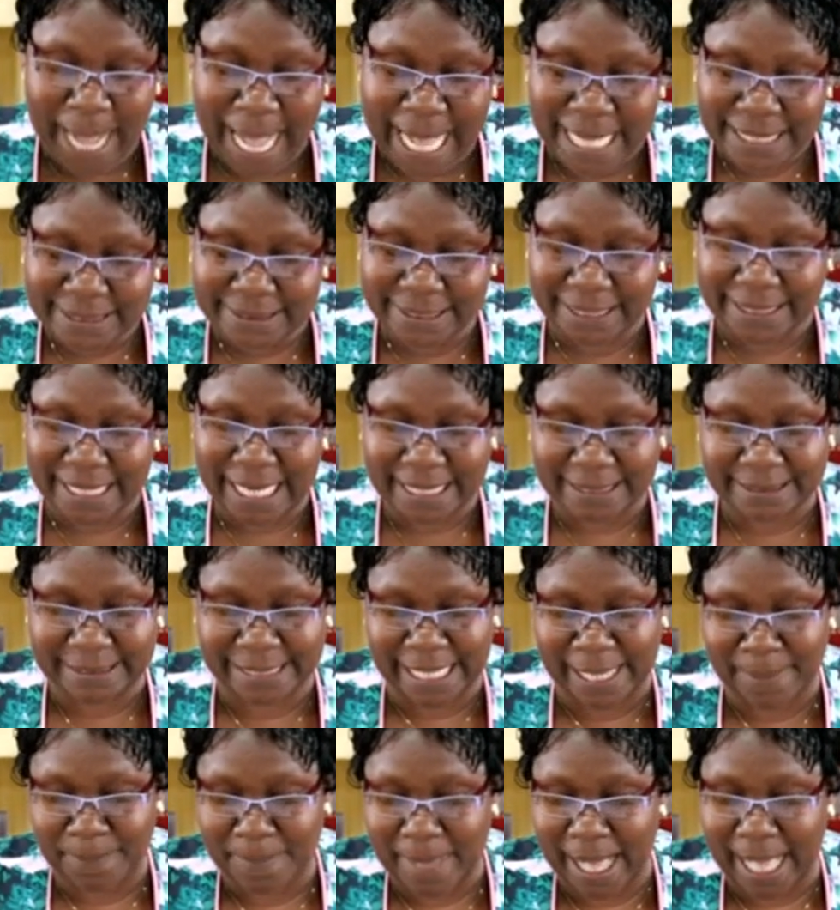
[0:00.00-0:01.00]
basi
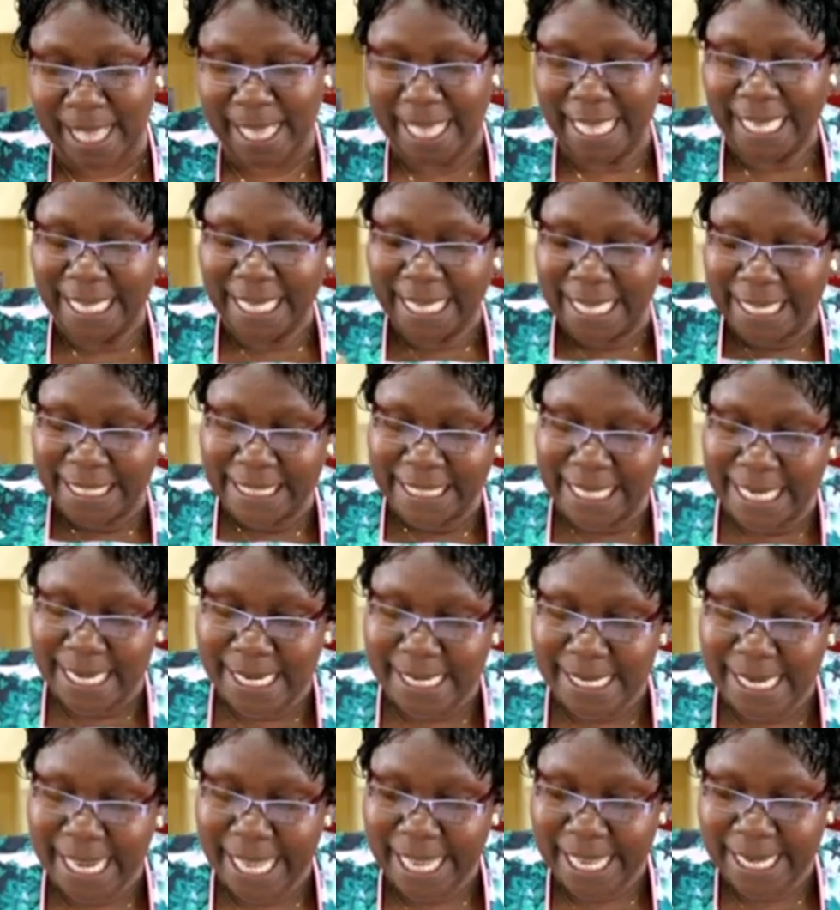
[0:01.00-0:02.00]
nasema
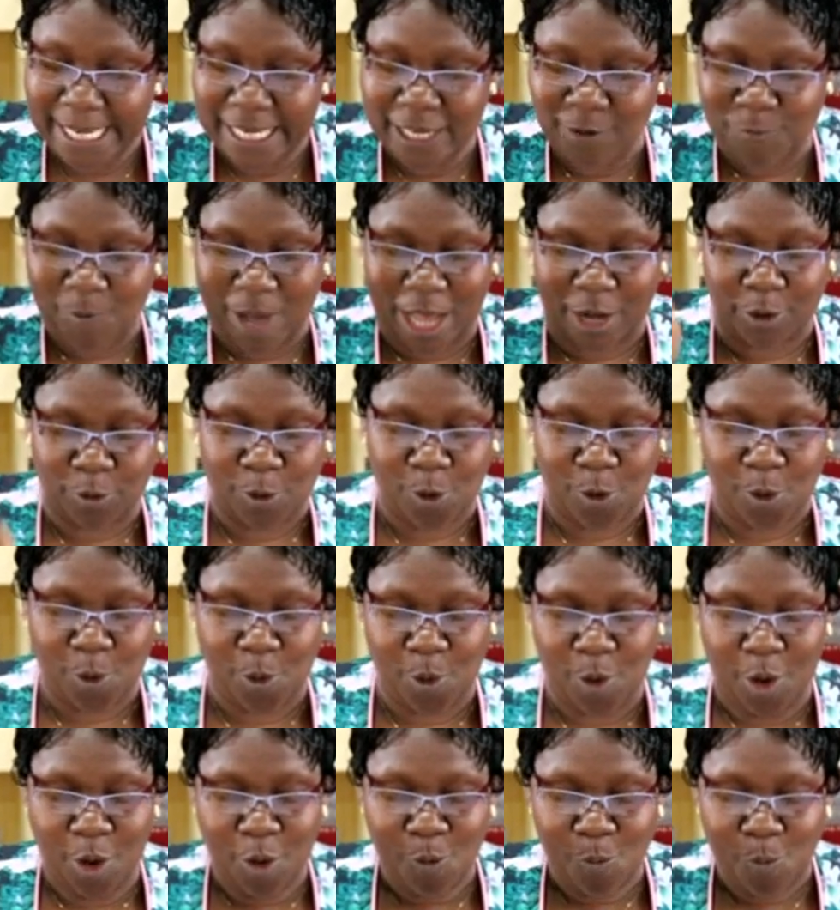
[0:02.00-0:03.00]
enendeni kwa
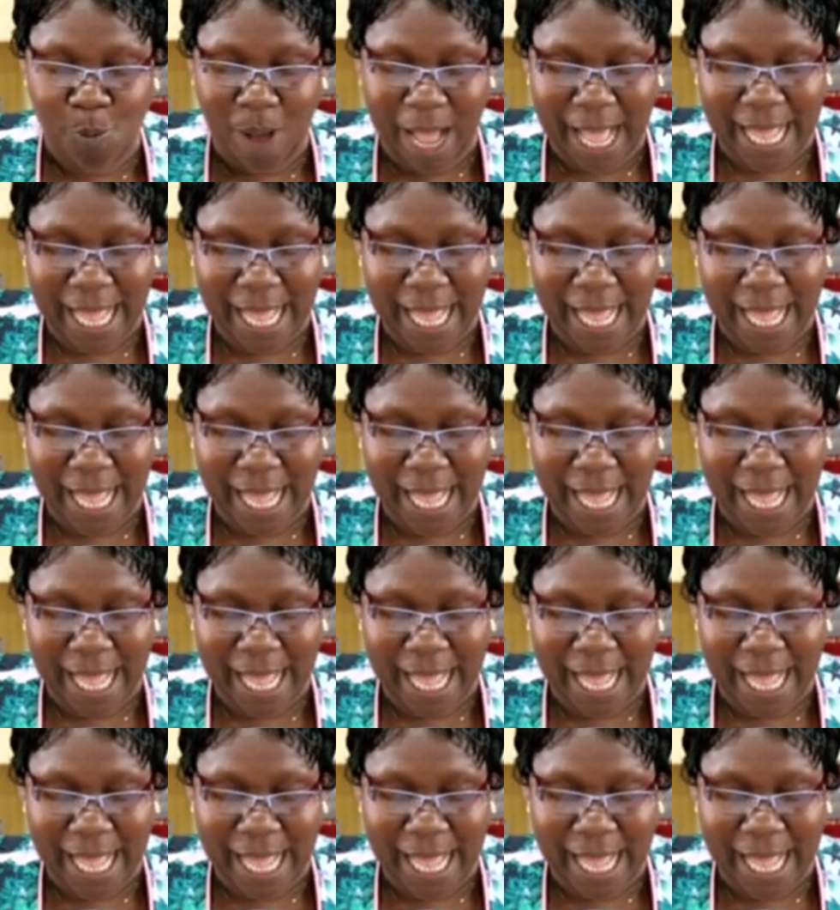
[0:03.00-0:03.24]
roho,